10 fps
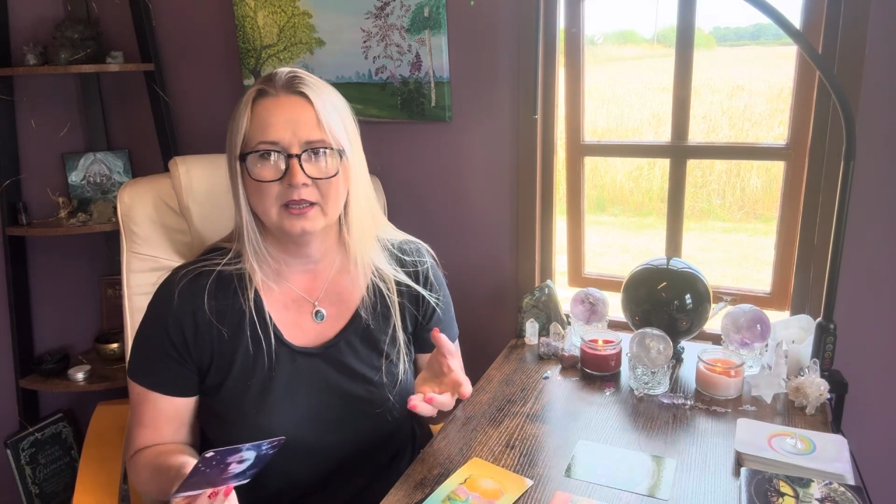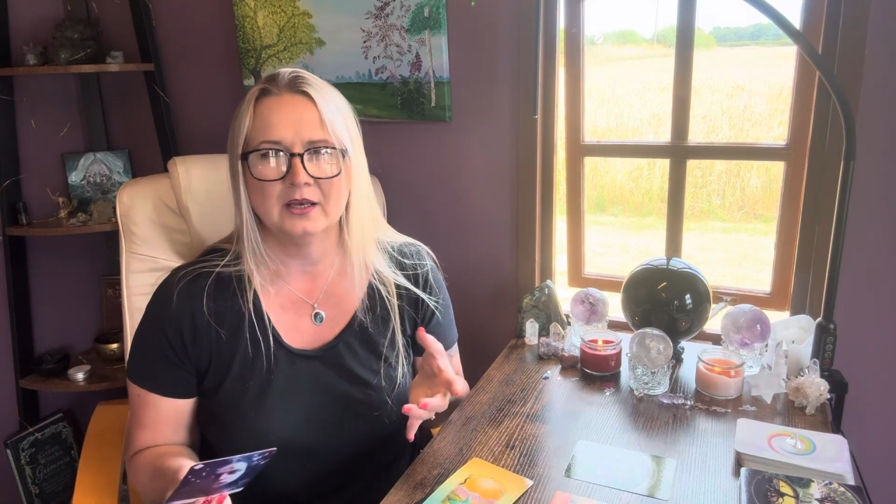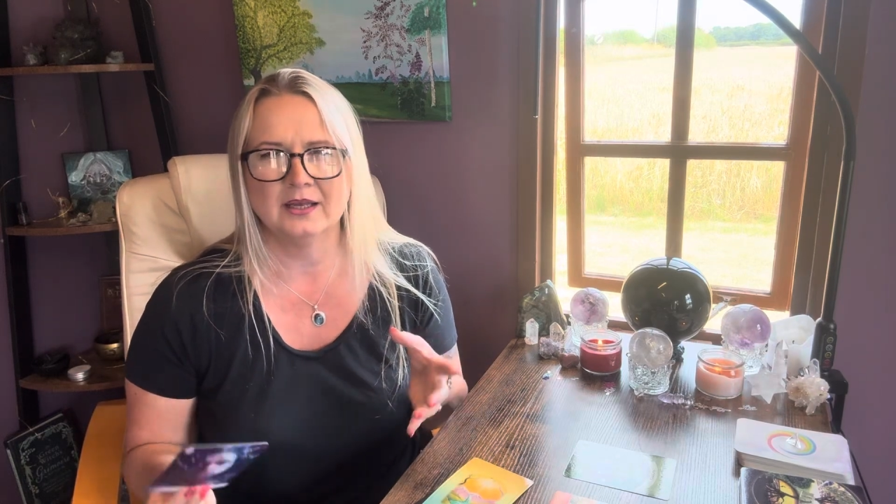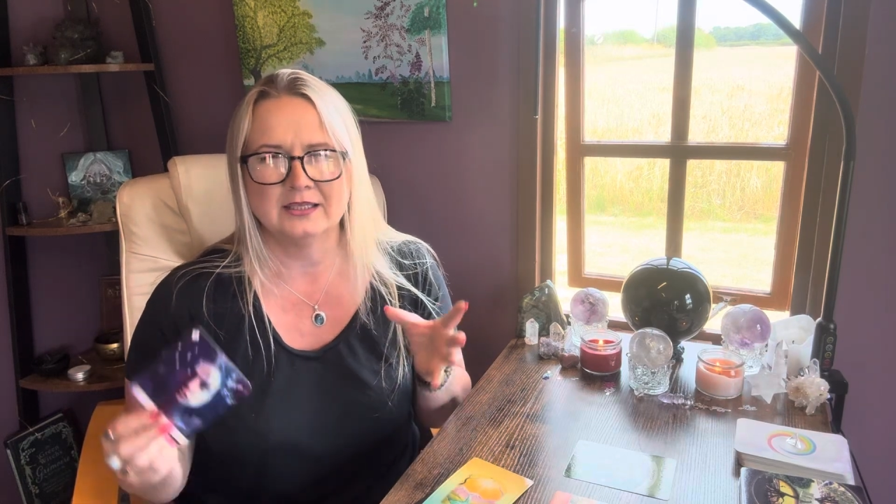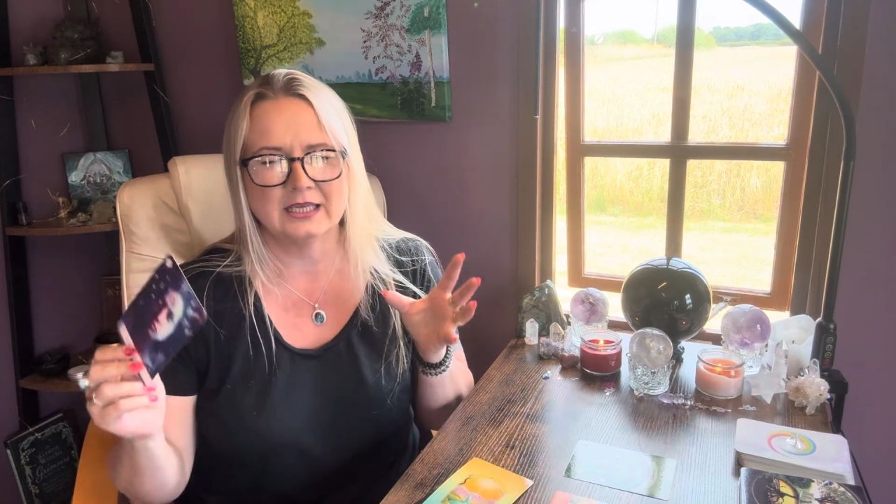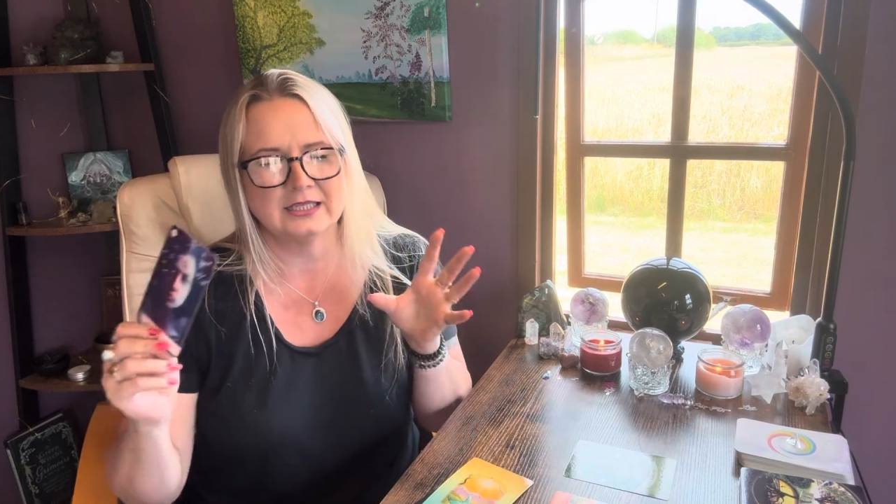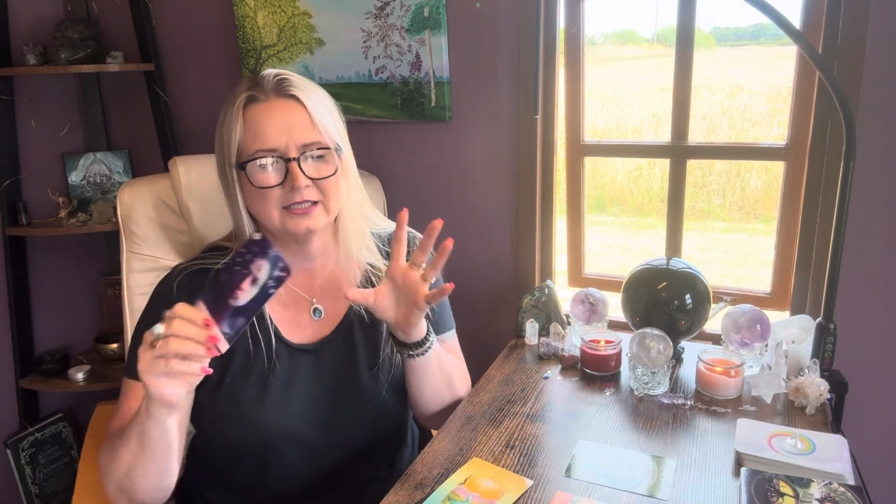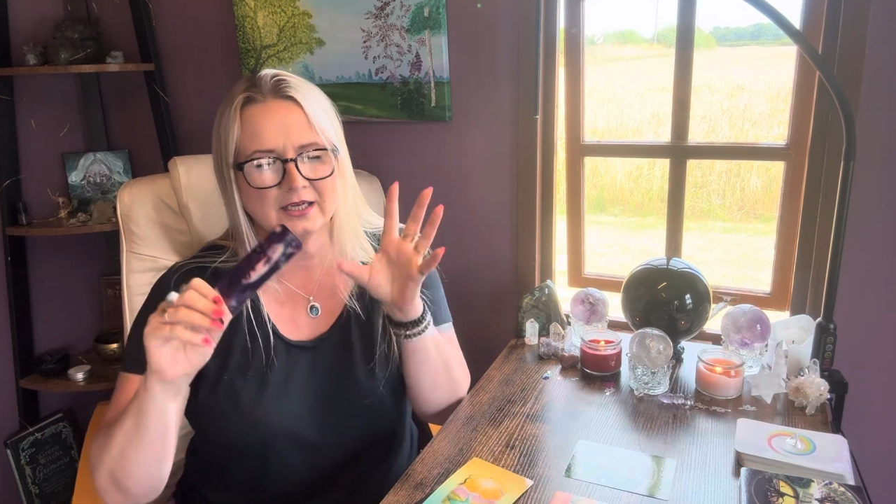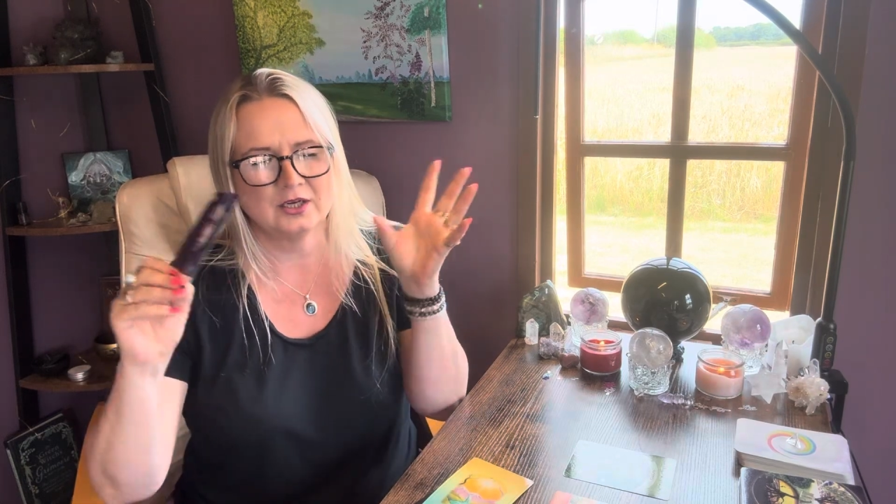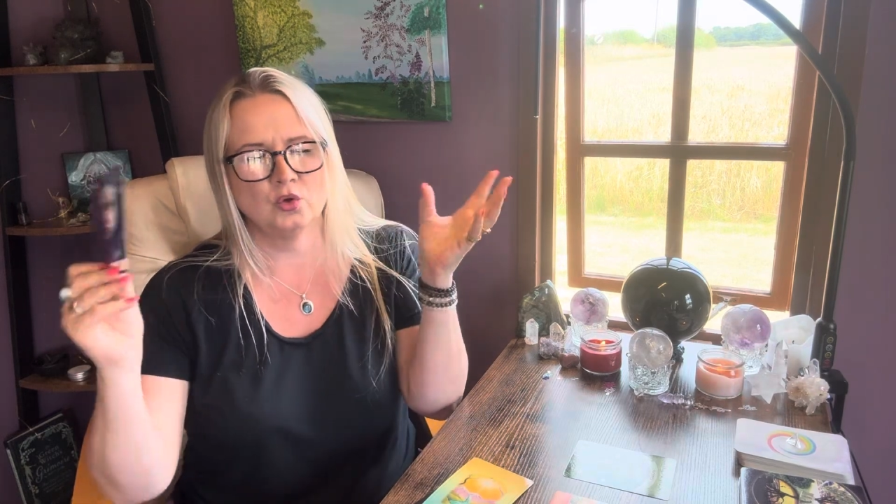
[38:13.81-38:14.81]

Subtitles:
You know, it's like an